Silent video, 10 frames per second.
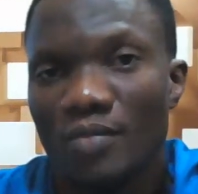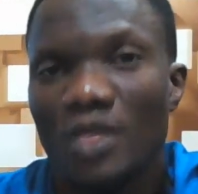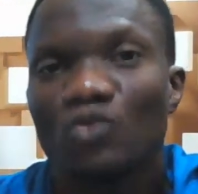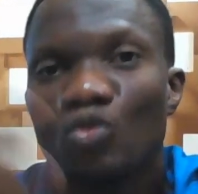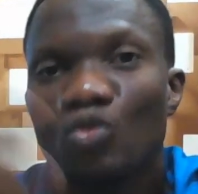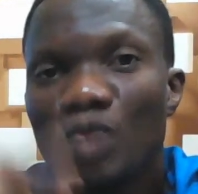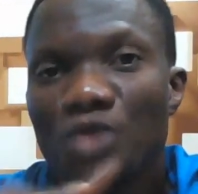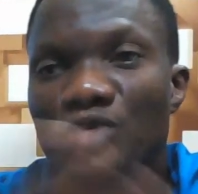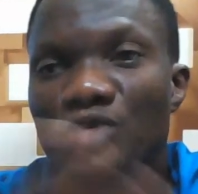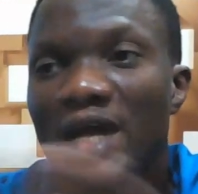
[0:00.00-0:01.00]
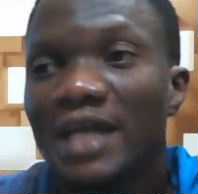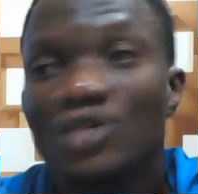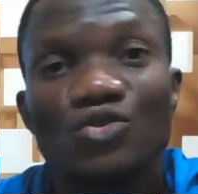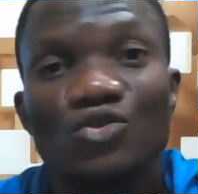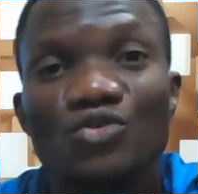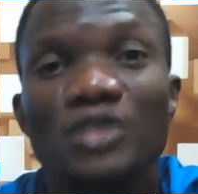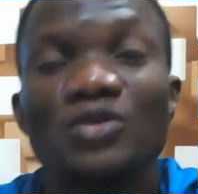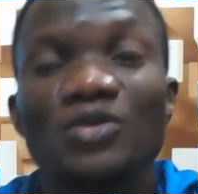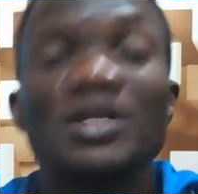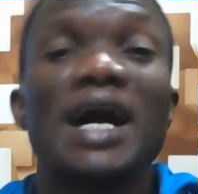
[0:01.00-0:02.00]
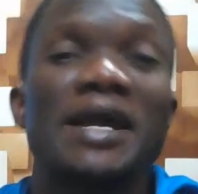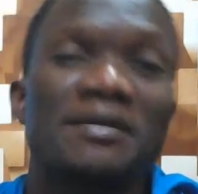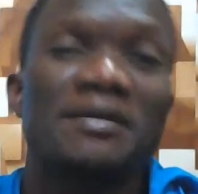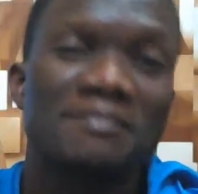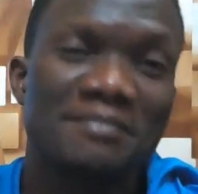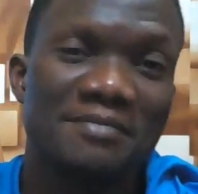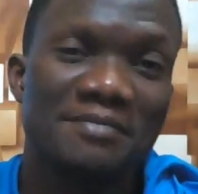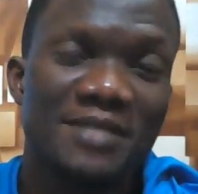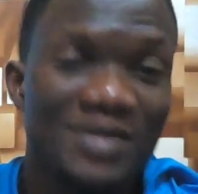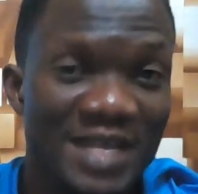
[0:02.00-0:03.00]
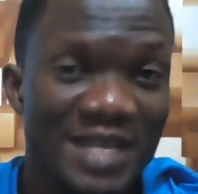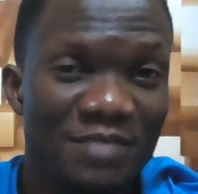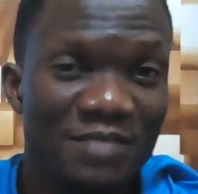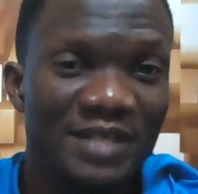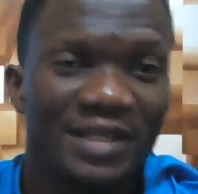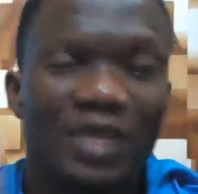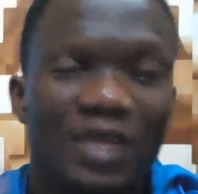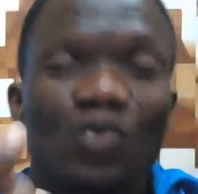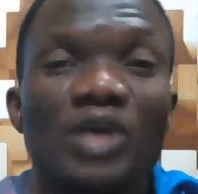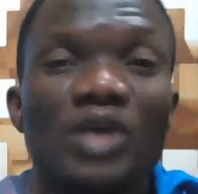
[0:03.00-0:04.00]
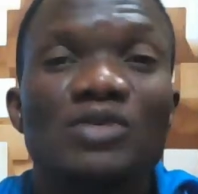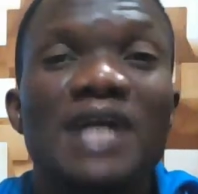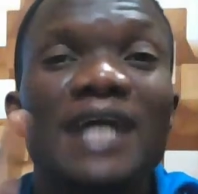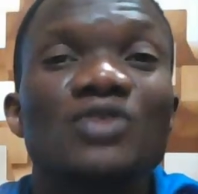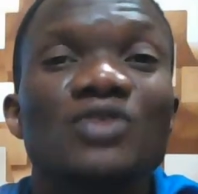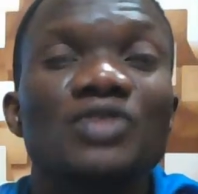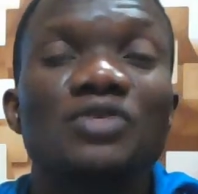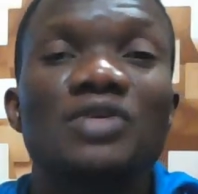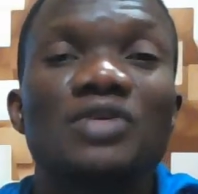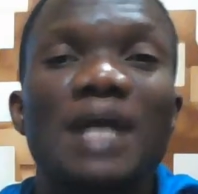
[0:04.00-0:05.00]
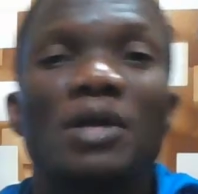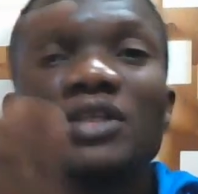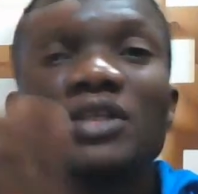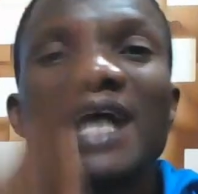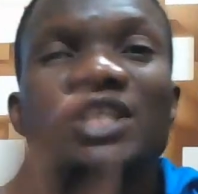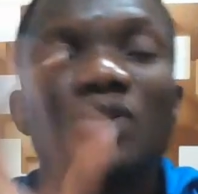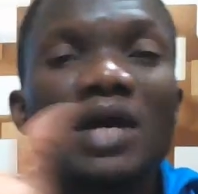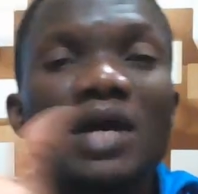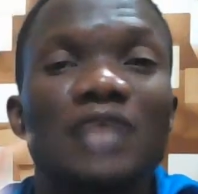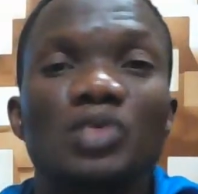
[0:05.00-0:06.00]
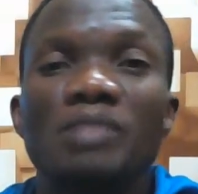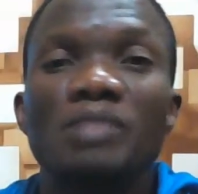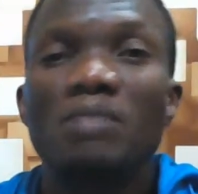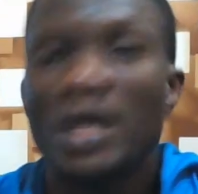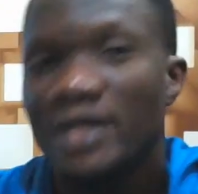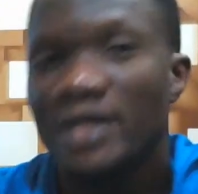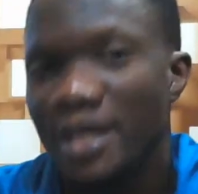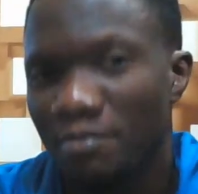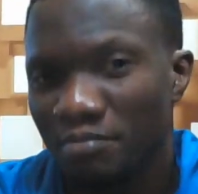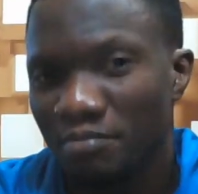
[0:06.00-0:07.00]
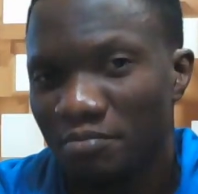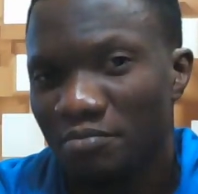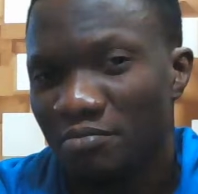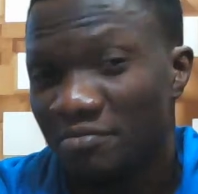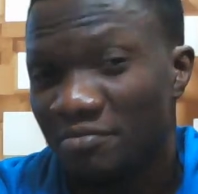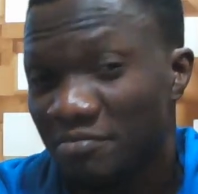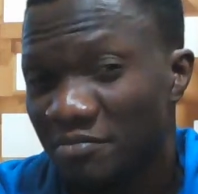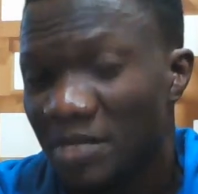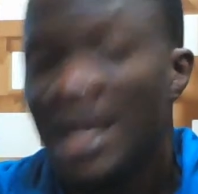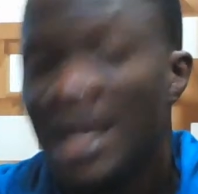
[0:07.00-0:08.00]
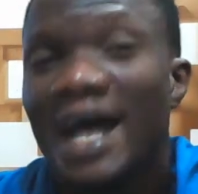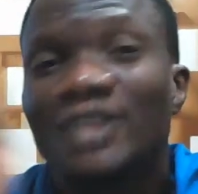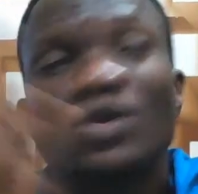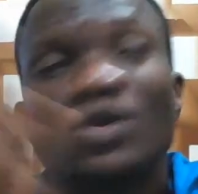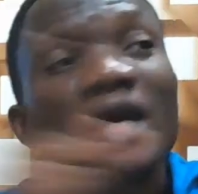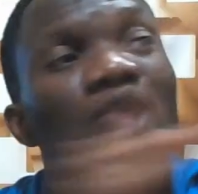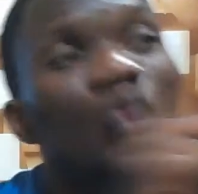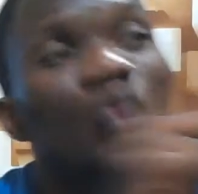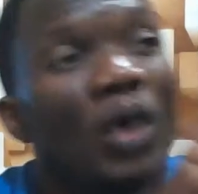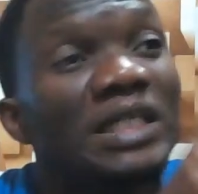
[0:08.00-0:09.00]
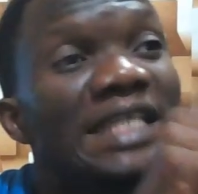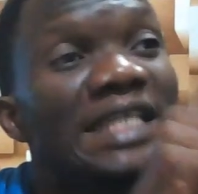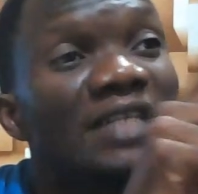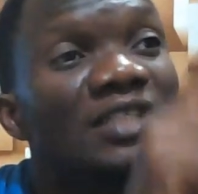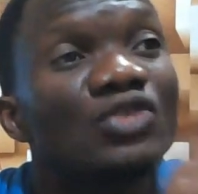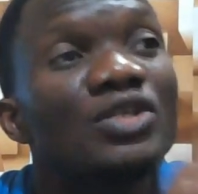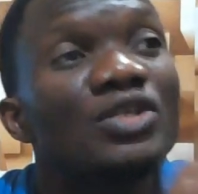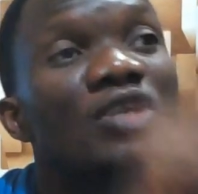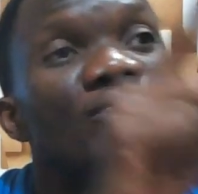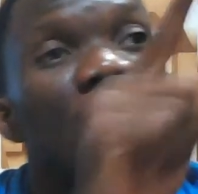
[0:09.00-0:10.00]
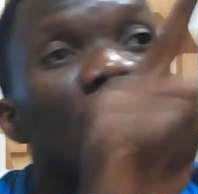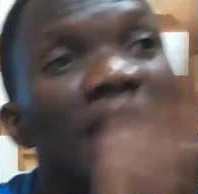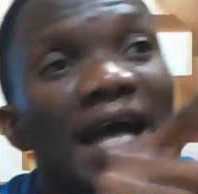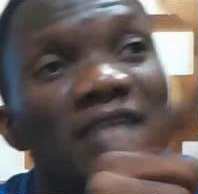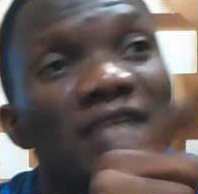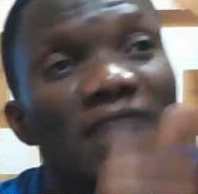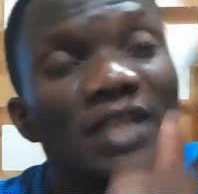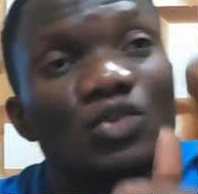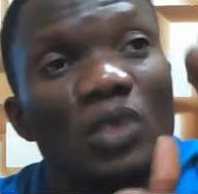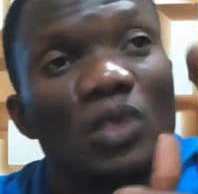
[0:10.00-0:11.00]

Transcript: So when you die, you truly don't die. Do you get the point? When you die, you truly don't die, because as long as we remember your name, as long as one tells the story of your life that is worth